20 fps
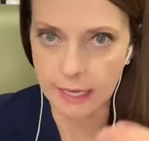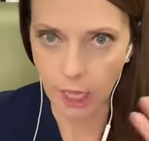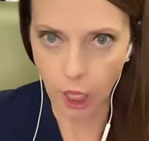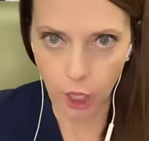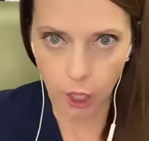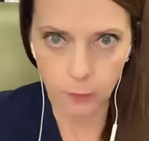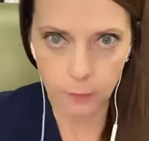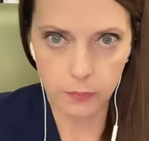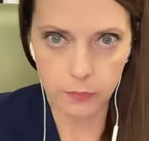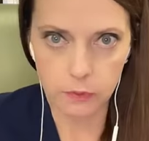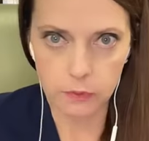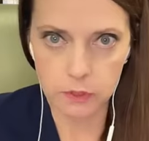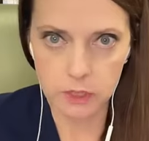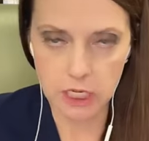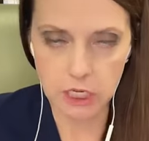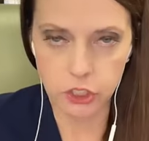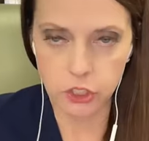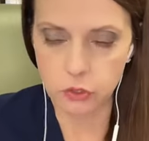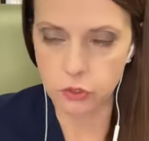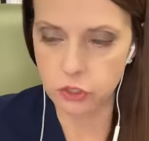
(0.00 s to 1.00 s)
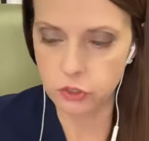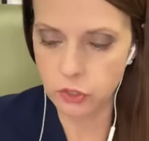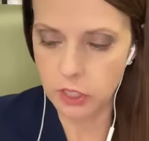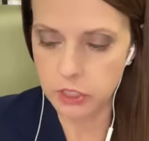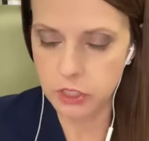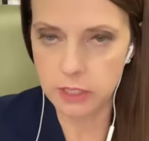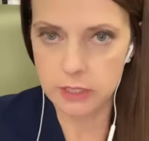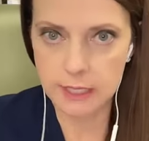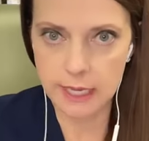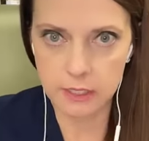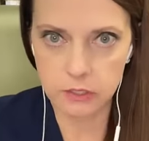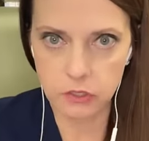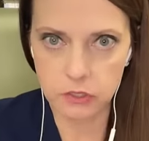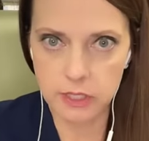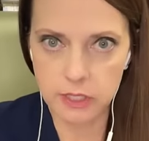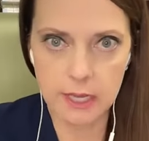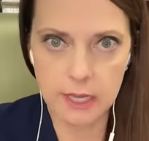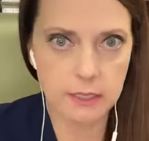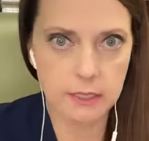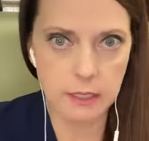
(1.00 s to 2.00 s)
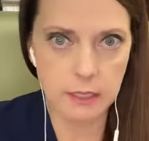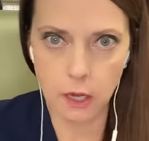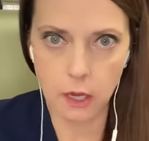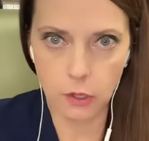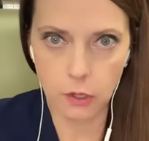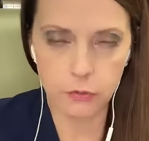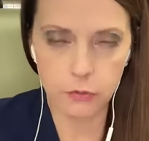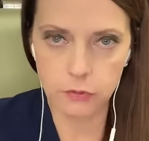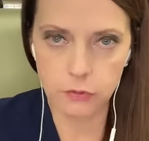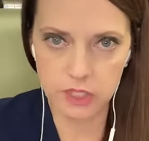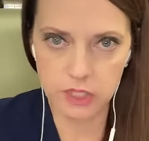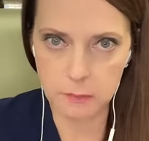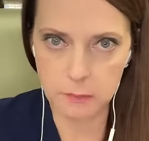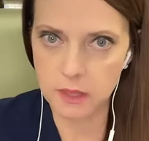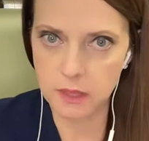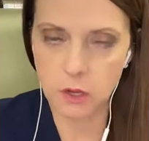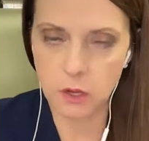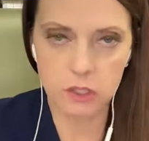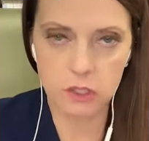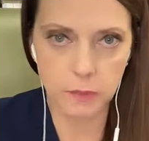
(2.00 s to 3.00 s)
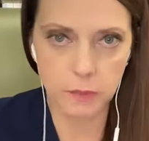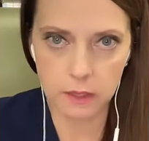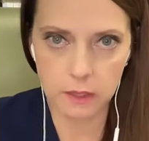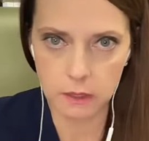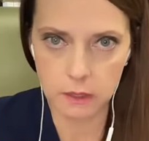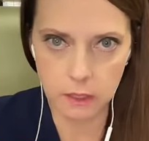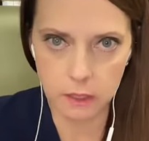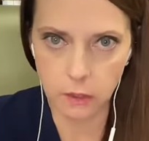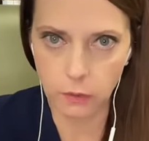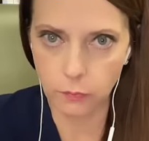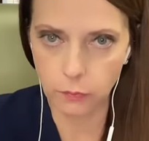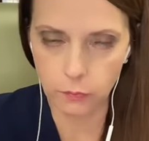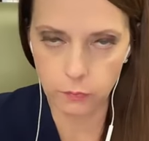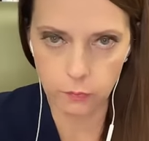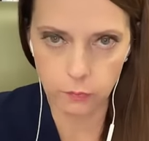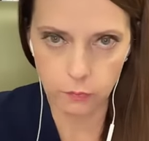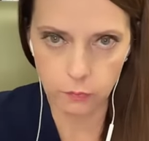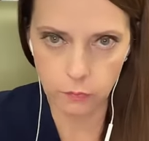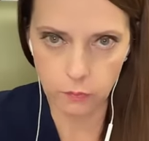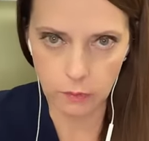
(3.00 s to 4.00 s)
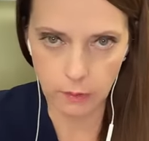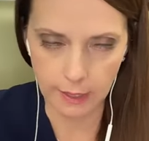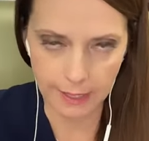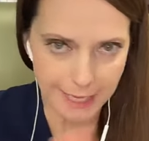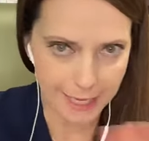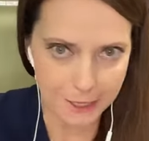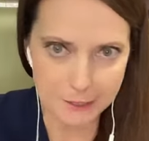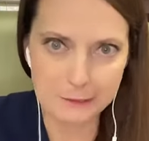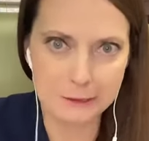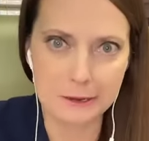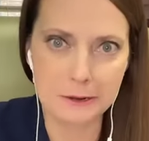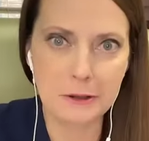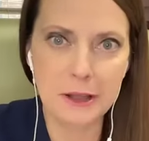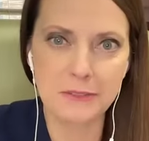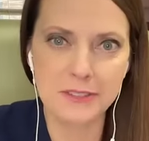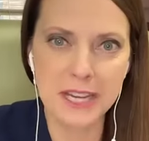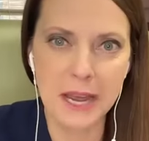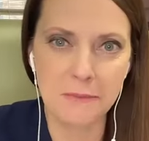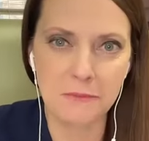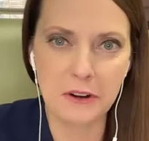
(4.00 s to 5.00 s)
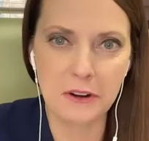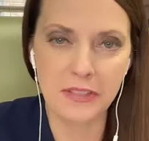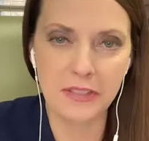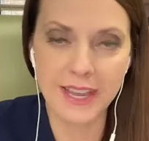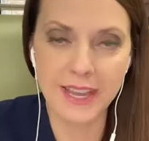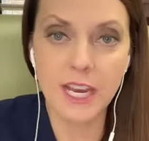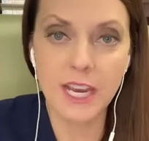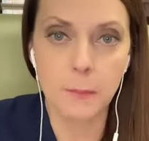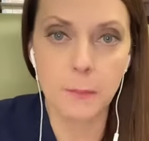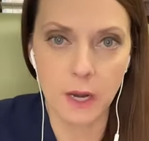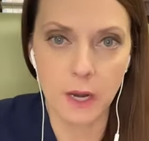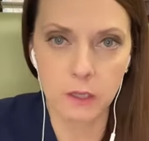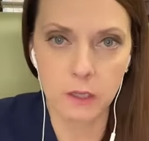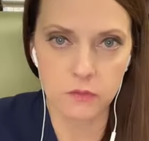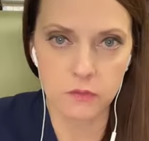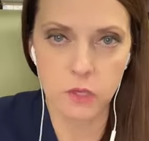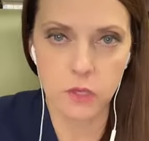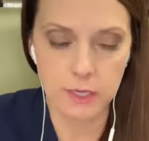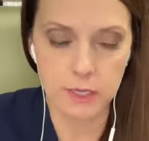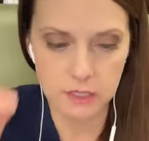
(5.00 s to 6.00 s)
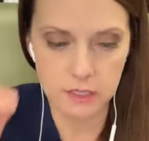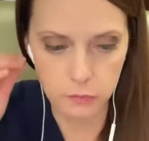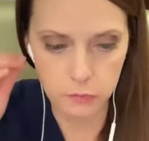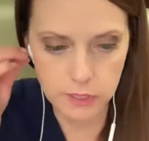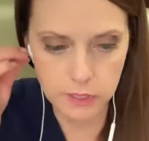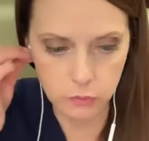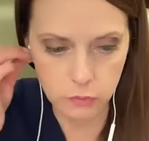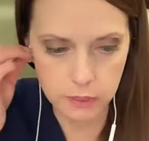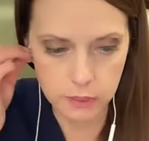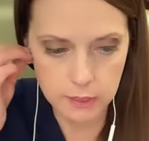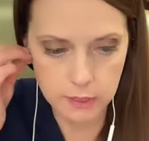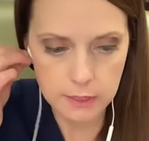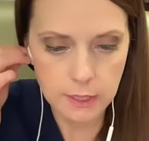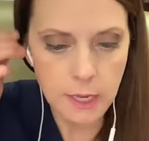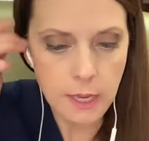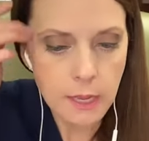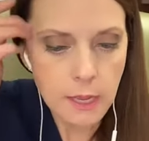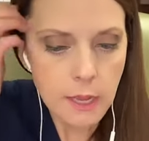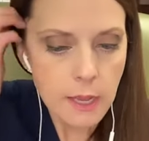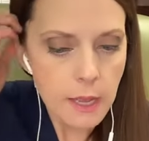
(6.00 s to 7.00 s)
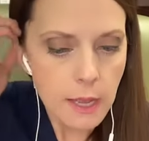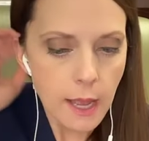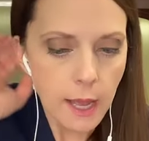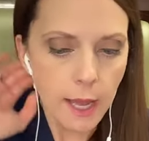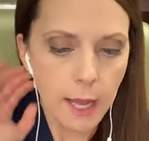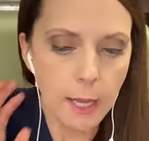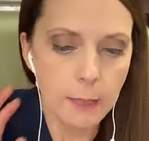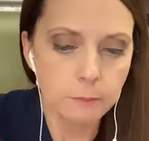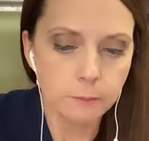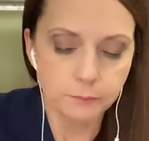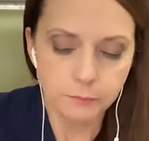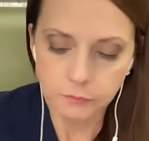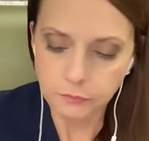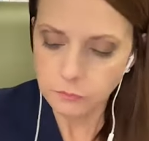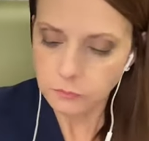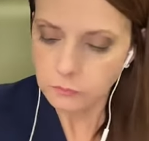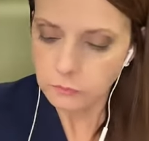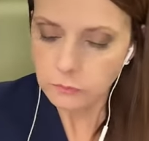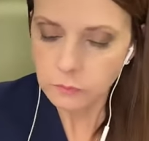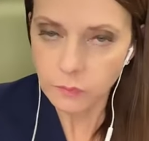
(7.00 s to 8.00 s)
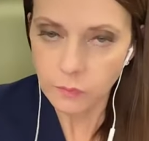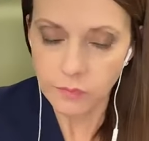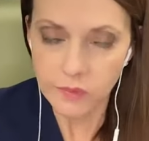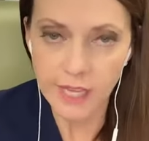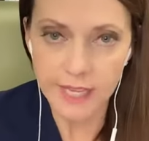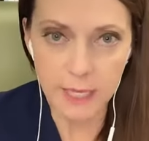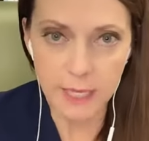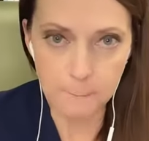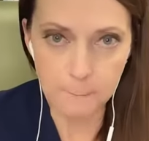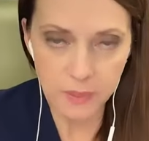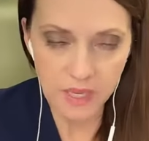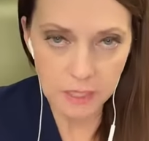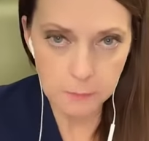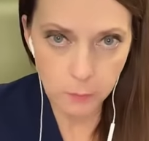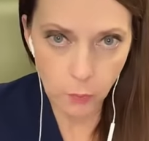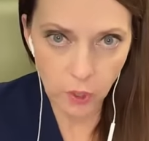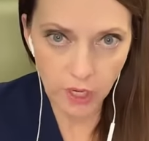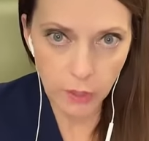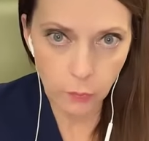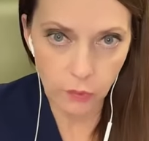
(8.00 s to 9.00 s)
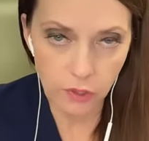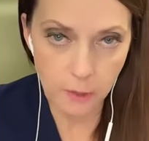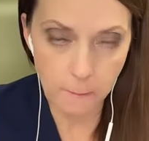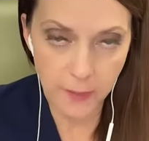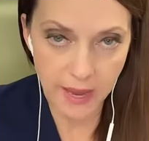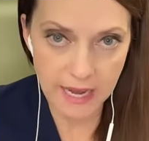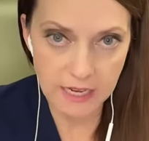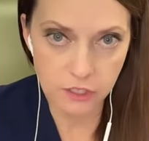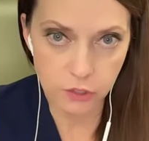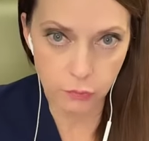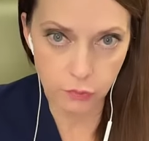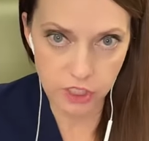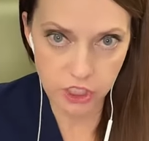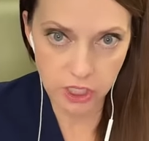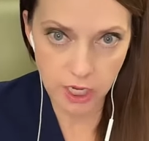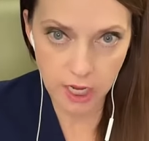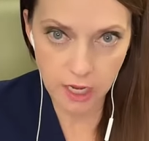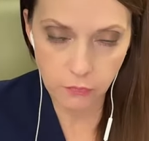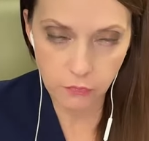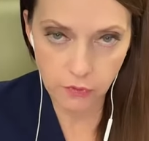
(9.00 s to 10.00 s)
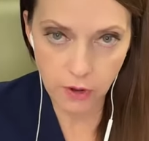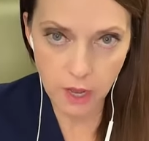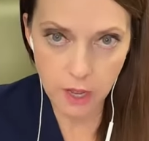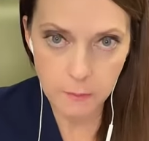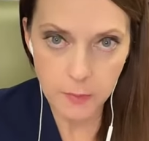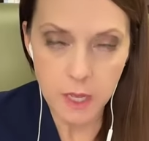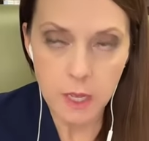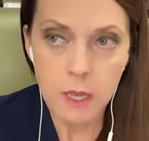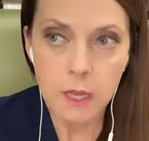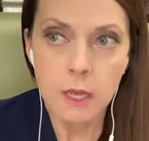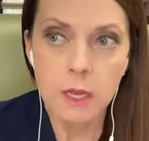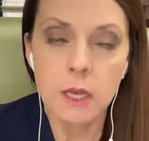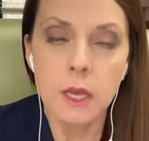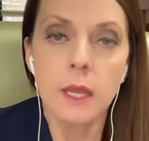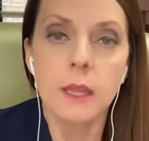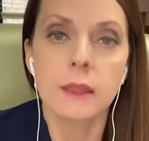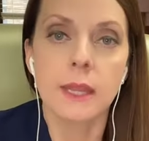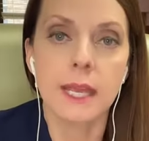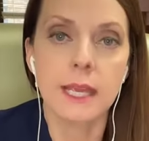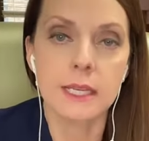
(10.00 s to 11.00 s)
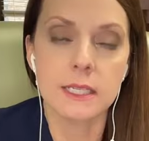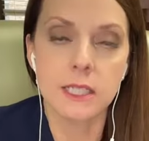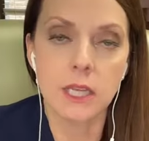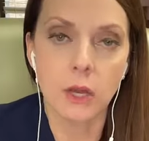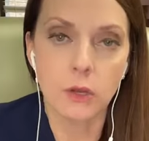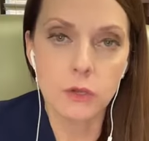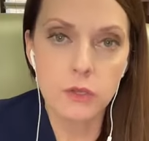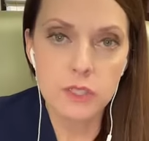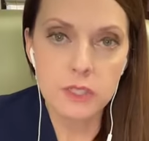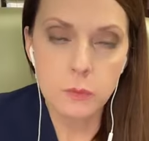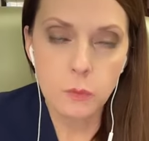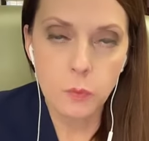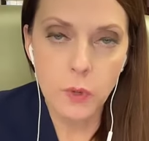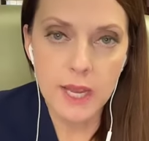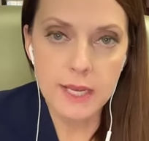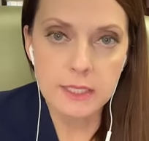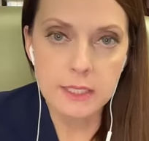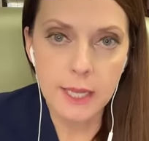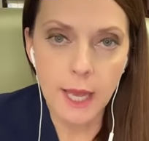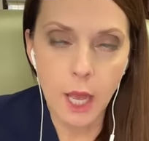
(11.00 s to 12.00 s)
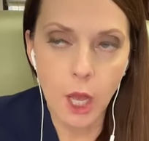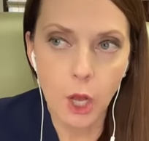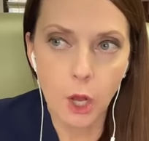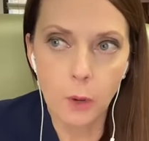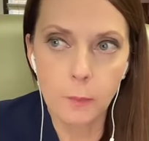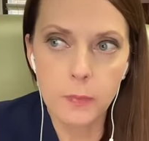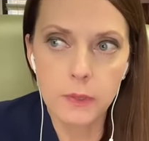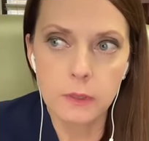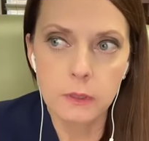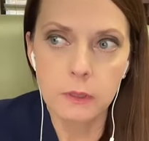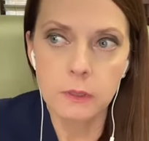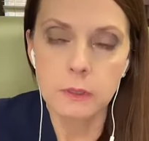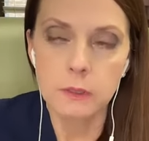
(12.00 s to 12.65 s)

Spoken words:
can help teach you stretches, exercises, and I'll go through some of those, but you know, I don't have time for all that here, but I'll give you guys some resources. They can pinpoint where the pain's originating from. They can tell you some ways to help